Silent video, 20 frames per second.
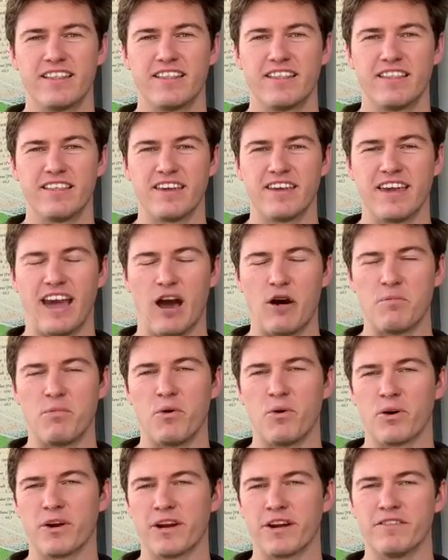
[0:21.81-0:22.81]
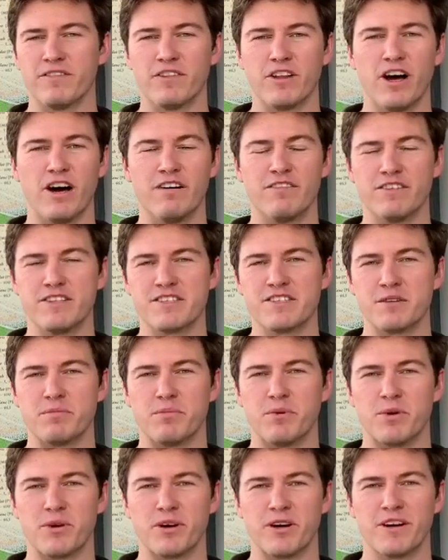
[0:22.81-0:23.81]
The outpouring of love and
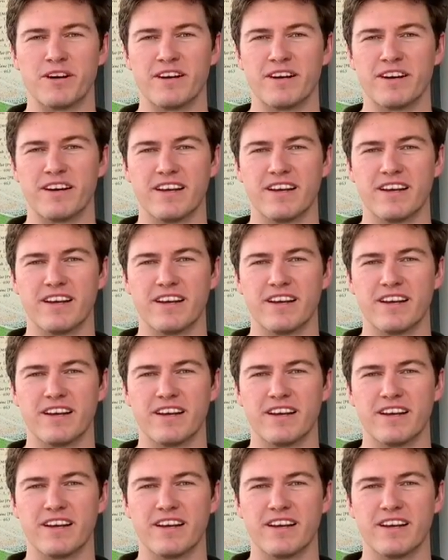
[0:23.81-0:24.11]
support